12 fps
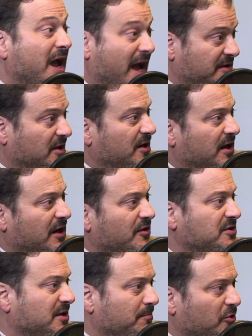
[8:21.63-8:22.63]
as the
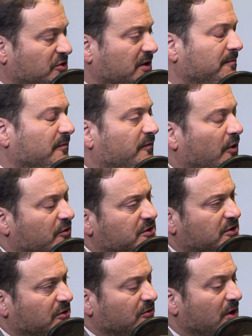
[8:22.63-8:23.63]
Hungarians did, pushing
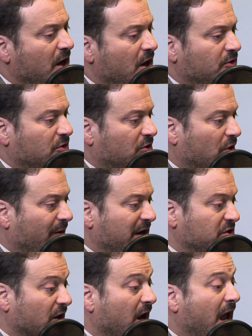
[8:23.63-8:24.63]
folks to
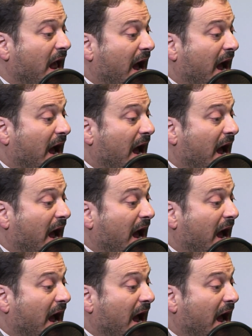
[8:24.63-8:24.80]
Croatia.